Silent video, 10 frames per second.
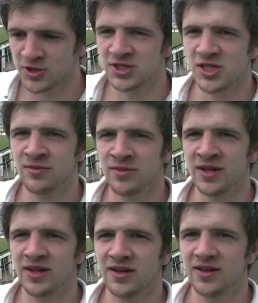So they sent
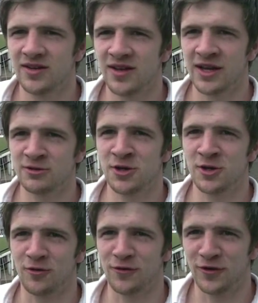me, and I was
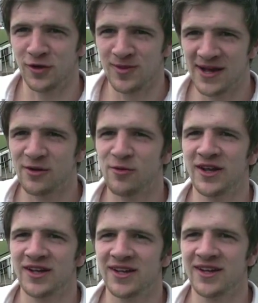going to go for full-back
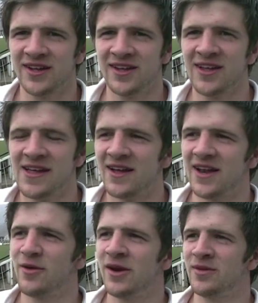wing,
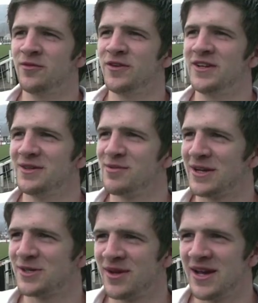and I went up the field,
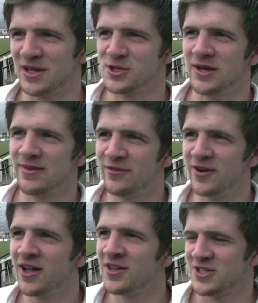practiced some catching, and my
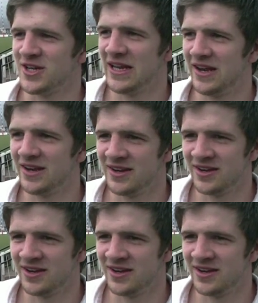father said,